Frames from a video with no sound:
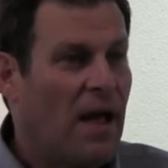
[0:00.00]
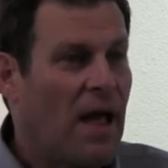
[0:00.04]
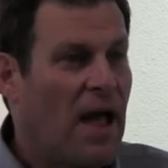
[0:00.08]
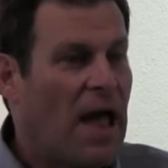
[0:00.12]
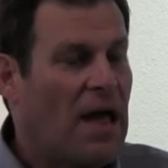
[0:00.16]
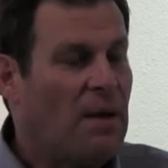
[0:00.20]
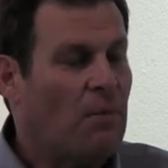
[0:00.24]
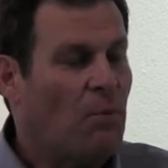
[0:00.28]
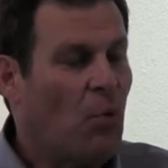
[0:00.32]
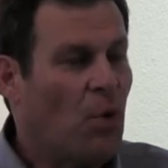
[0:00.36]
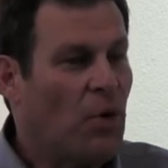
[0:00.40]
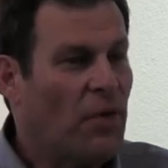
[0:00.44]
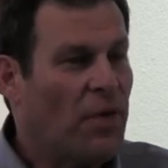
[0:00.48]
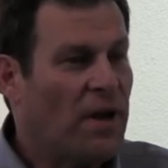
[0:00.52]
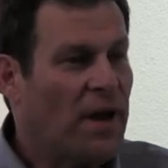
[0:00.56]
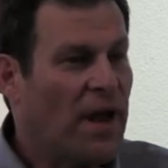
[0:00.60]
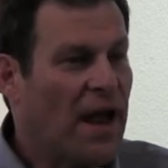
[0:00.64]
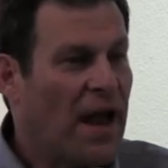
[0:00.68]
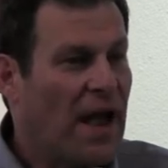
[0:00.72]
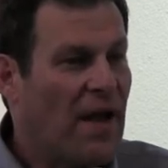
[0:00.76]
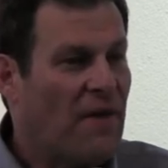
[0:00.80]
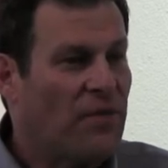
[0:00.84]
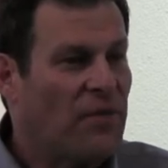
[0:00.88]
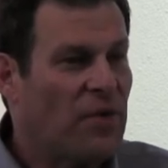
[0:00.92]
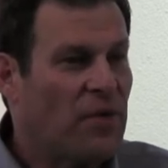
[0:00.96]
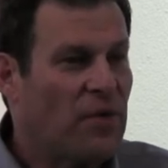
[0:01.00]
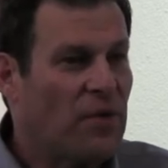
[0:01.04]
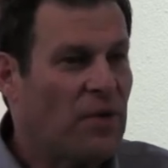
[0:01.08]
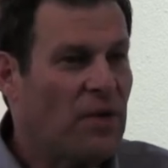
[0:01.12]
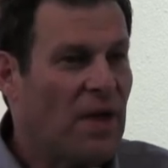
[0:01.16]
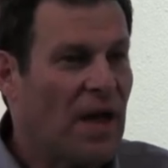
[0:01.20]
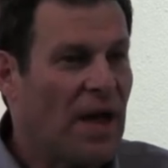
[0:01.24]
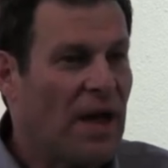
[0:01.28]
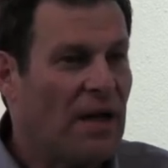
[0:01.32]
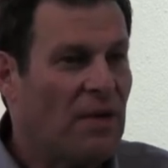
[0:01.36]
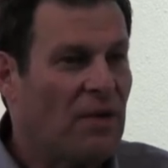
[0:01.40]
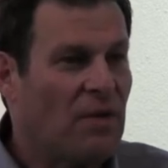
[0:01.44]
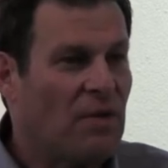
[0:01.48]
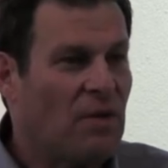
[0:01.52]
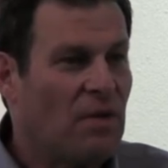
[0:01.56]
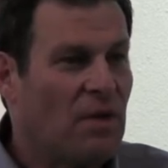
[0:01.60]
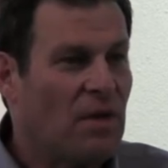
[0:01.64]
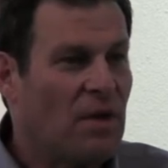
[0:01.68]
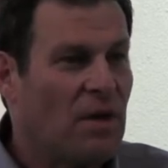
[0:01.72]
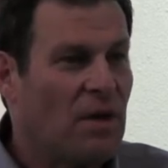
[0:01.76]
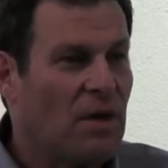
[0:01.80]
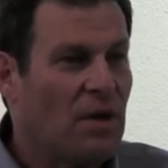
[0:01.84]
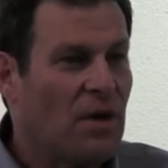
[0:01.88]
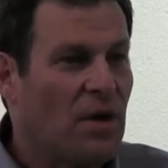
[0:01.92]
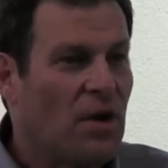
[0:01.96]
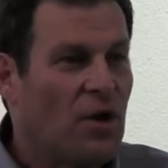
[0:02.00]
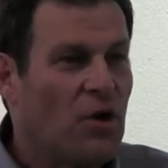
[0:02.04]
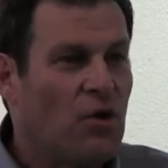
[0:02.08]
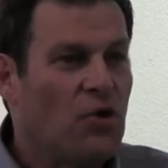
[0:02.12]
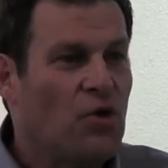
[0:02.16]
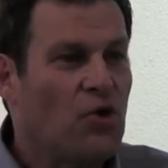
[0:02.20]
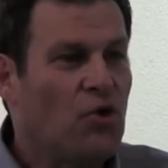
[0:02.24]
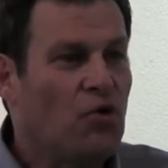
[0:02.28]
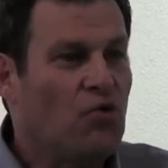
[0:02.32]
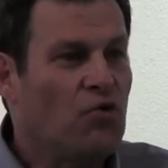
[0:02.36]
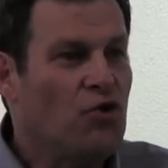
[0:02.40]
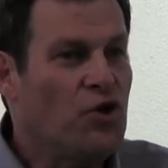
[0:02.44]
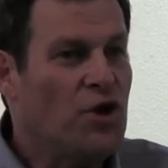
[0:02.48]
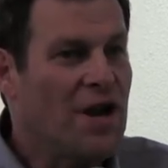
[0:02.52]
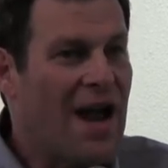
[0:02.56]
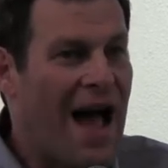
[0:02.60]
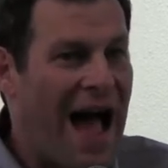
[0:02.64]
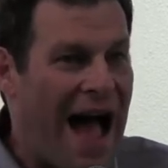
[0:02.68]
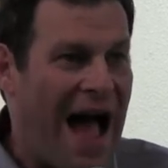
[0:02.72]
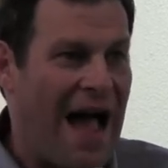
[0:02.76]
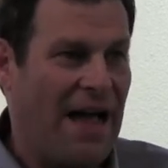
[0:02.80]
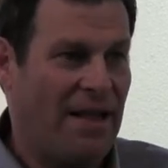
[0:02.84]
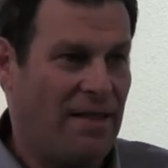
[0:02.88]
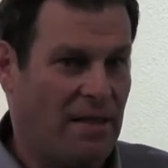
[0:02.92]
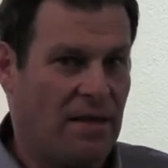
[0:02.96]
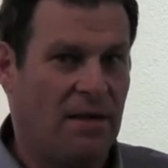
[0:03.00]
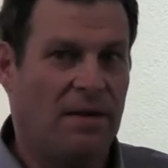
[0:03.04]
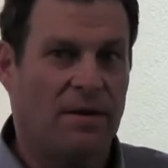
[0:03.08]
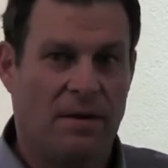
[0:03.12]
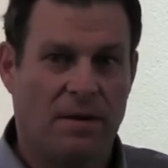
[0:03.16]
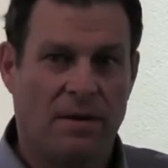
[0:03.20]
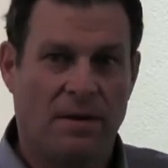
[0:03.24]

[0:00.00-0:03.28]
and more than half the states do not